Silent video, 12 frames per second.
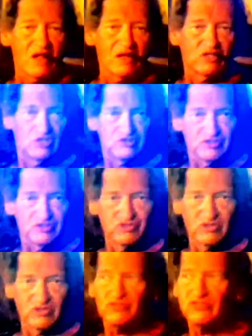Just
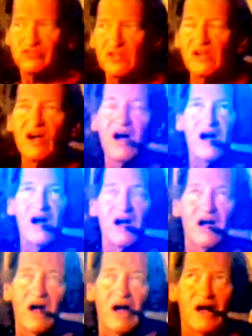desserts.
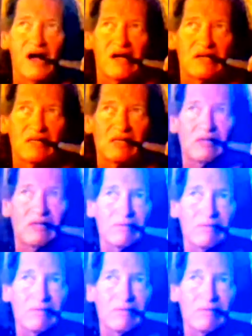Yeah.